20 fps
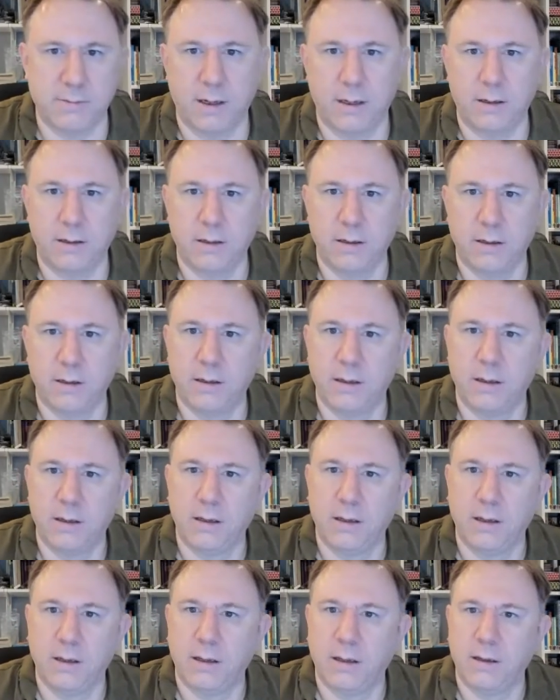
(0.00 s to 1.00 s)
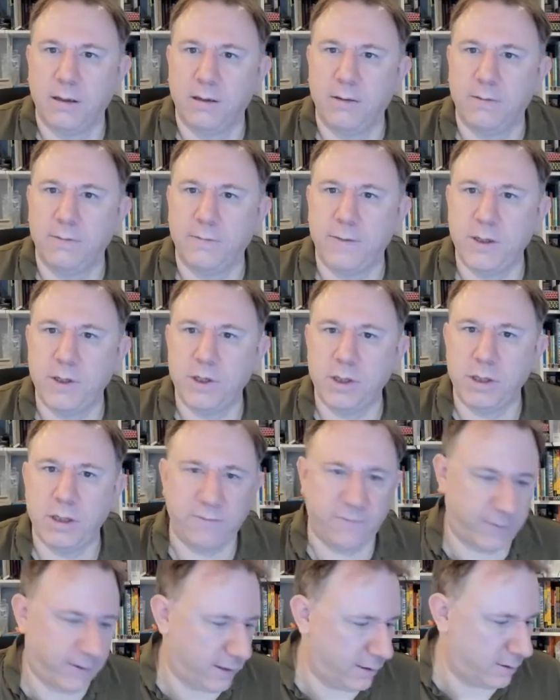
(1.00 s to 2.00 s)
well. For each of
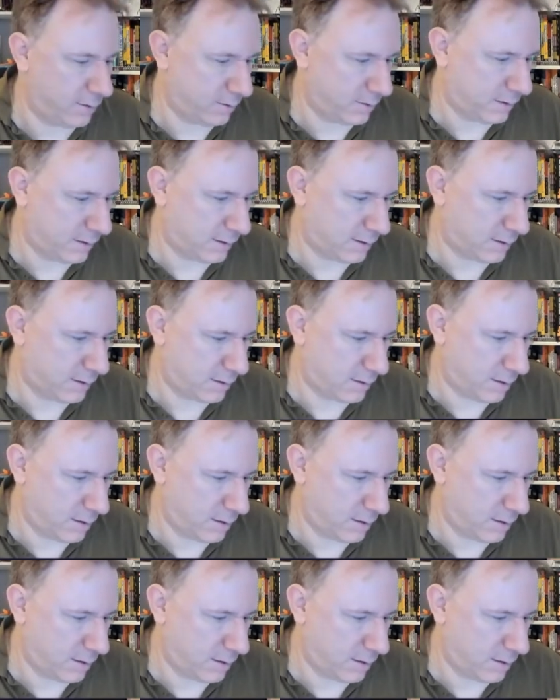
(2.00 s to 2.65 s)
these fields,